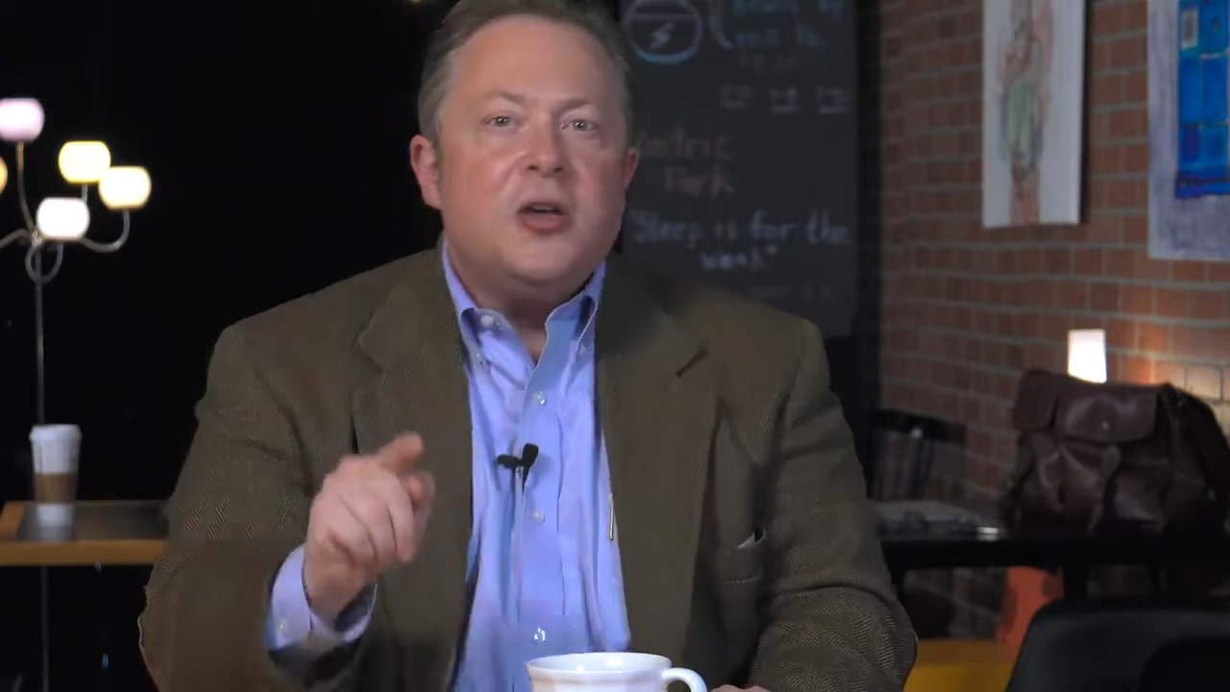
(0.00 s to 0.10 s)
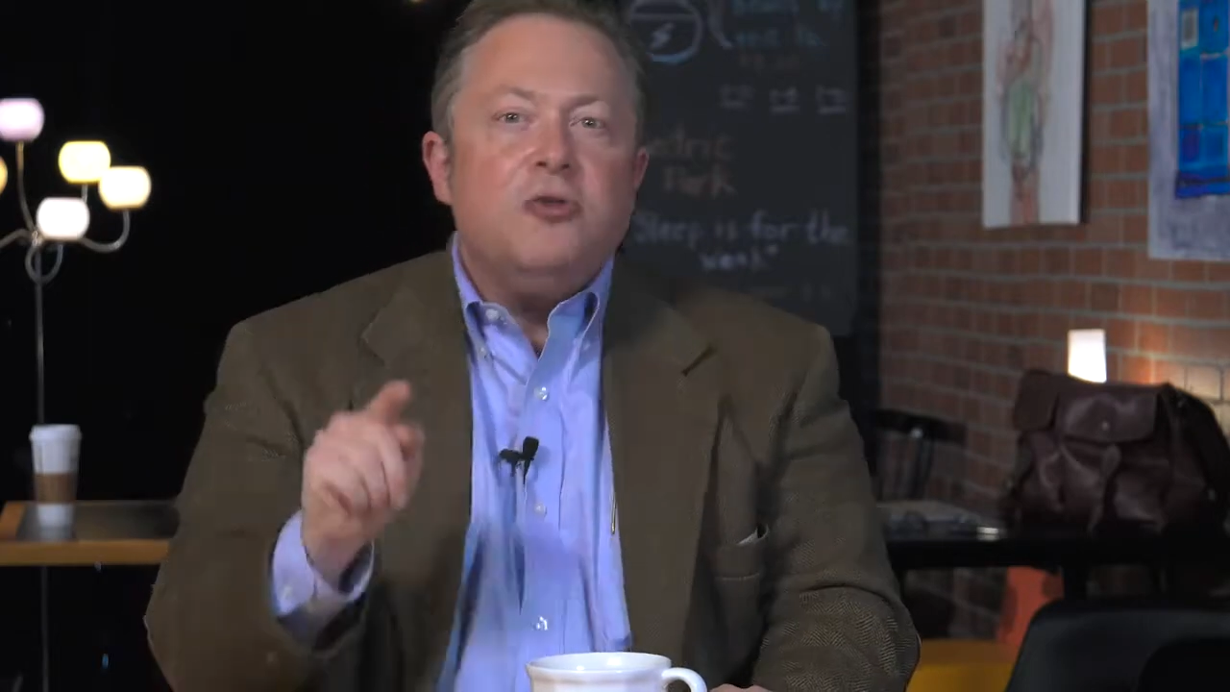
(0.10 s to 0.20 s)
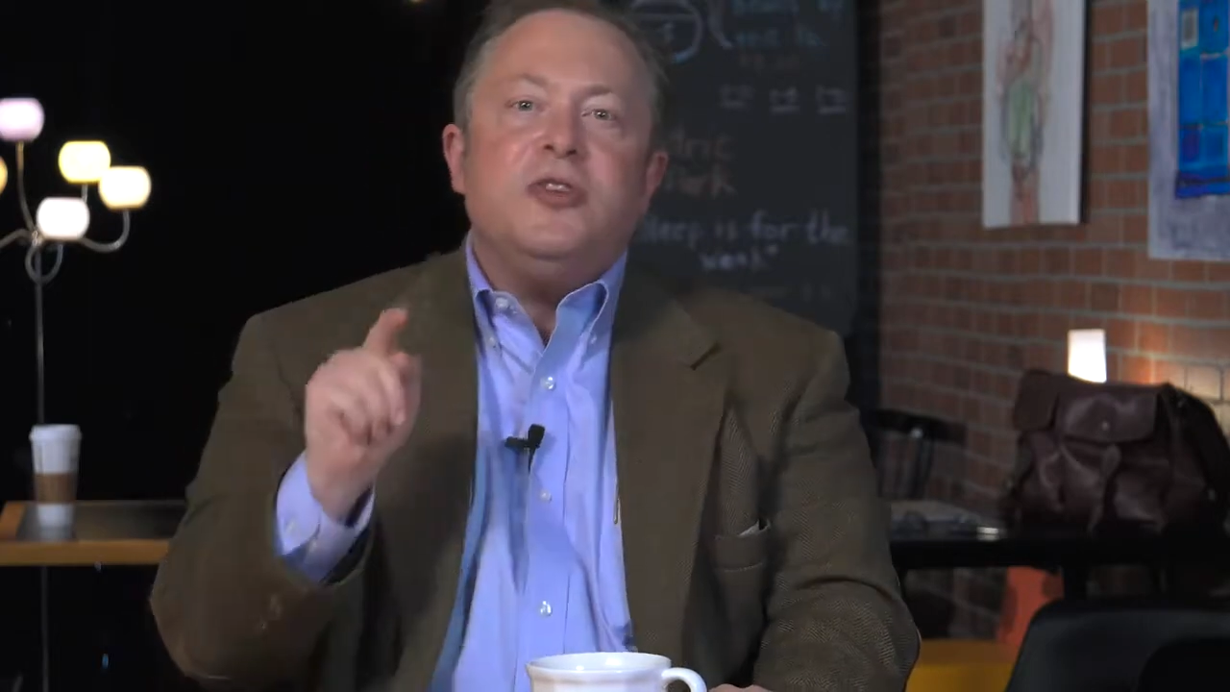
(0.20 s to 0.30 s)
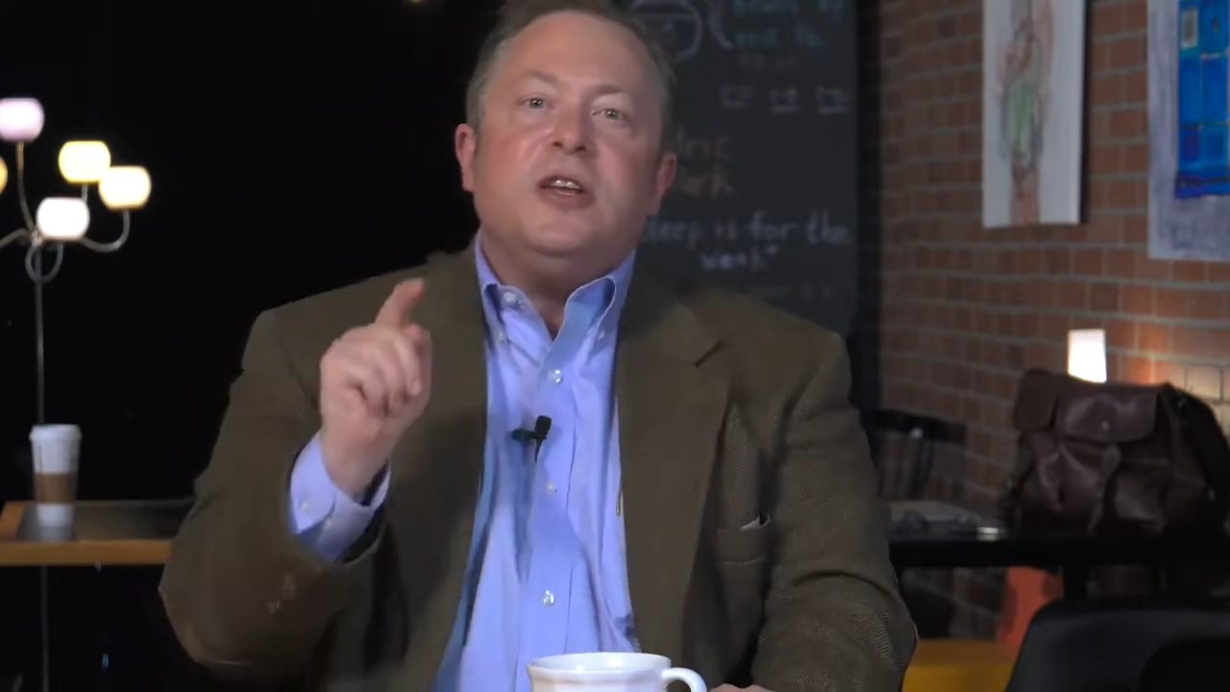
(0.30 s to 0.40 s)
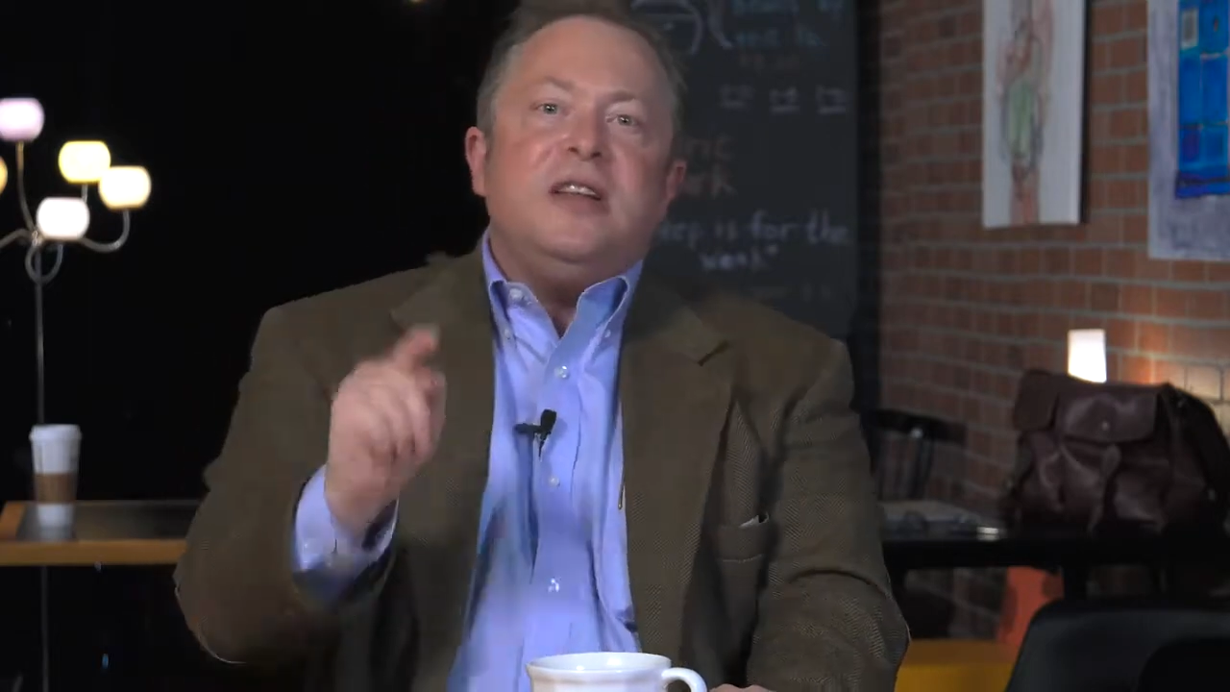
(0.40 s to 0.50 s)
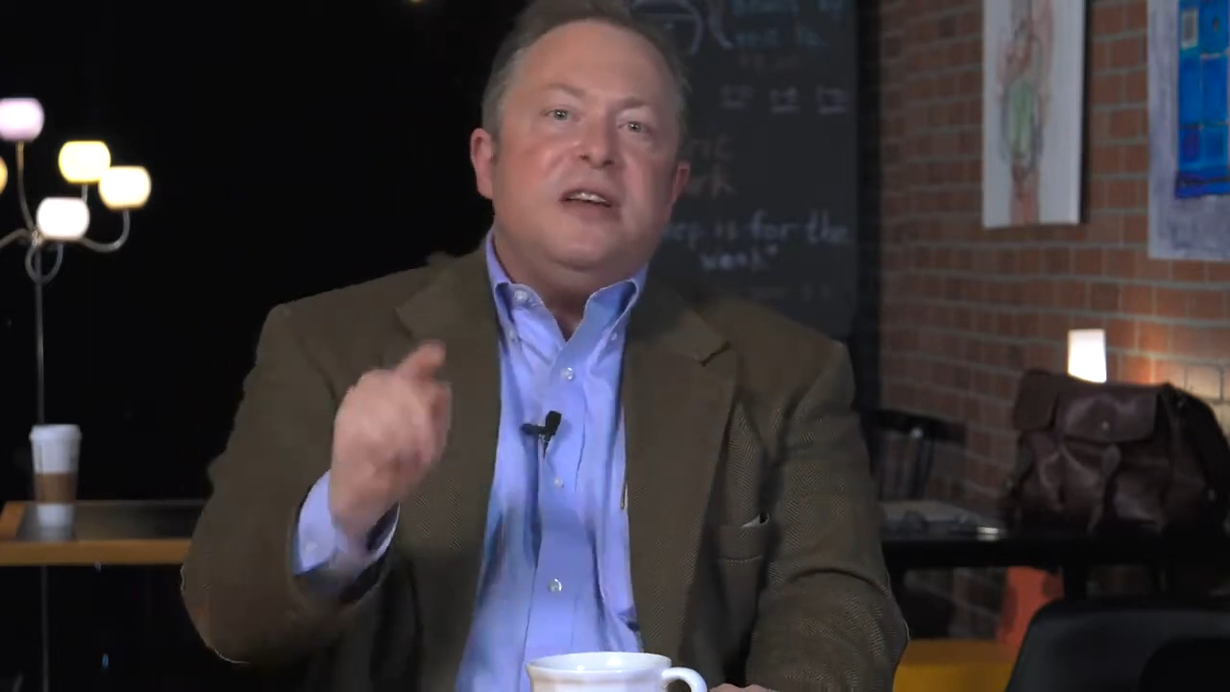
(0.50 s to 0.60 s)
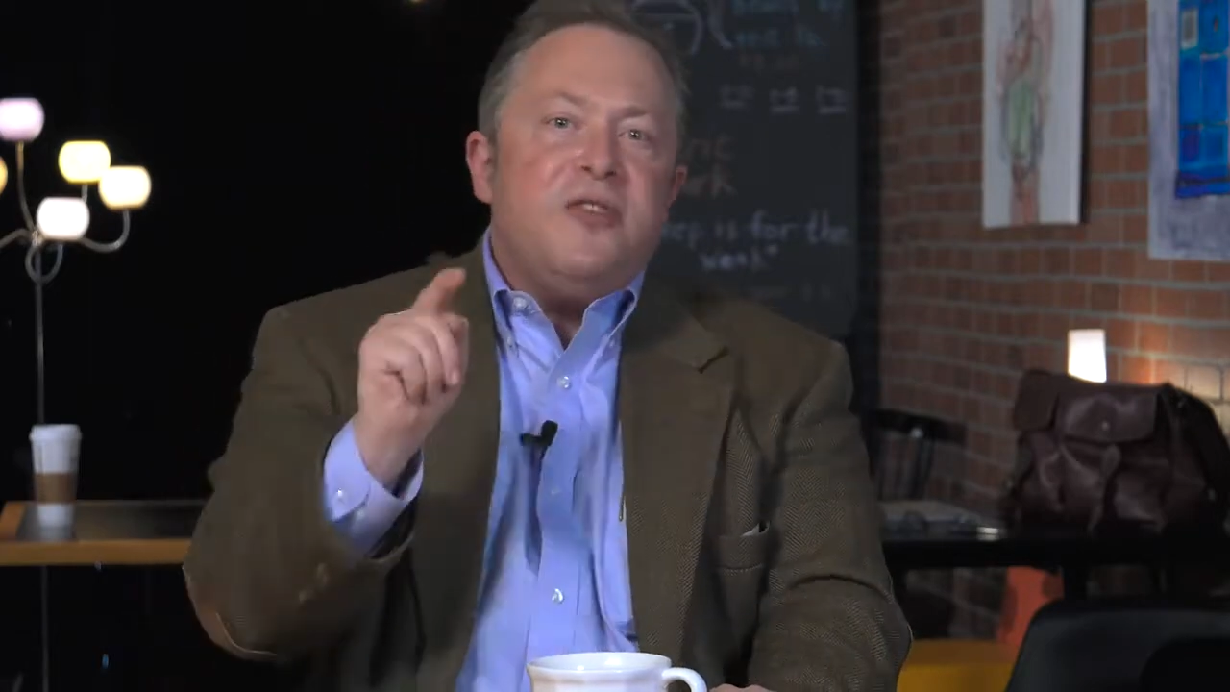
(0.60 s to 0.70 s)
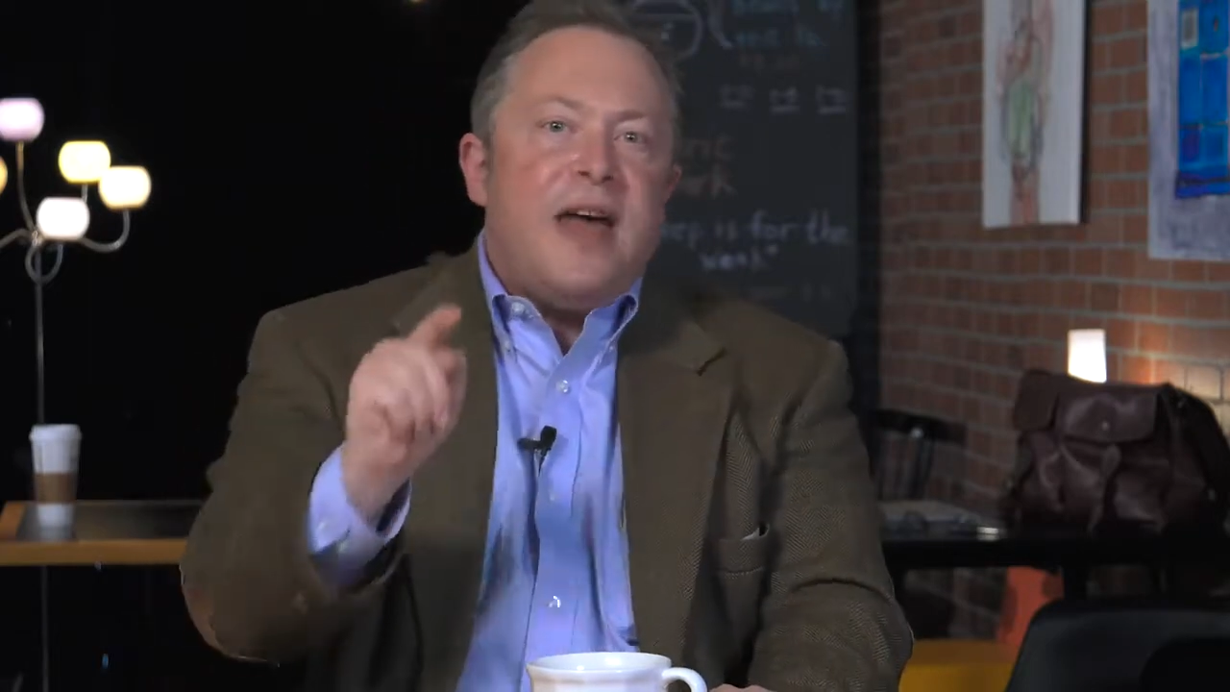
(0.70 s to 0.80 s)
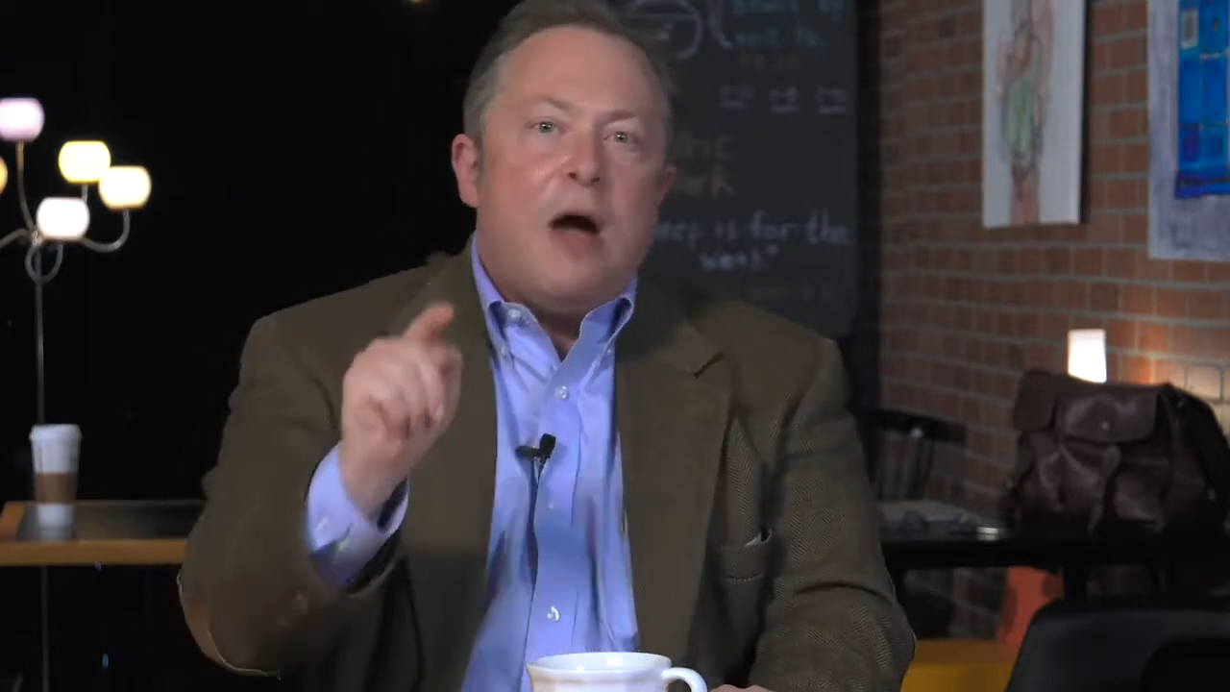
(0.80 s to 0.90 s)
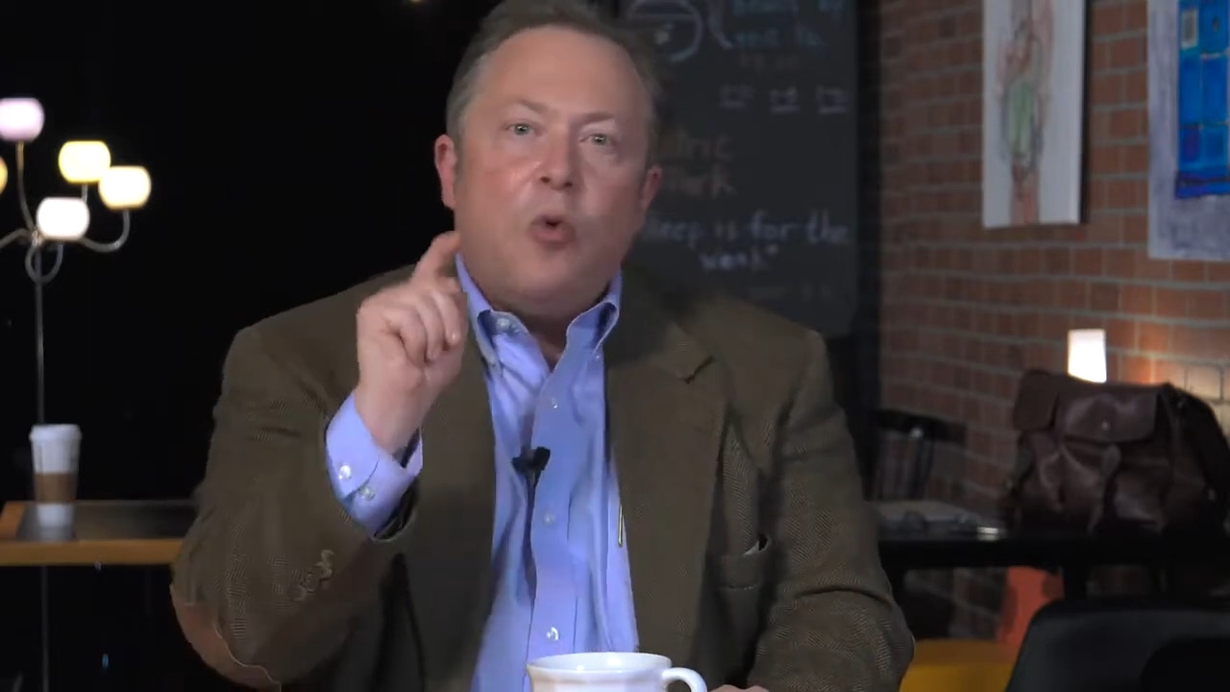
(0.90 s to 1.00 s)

you deliver that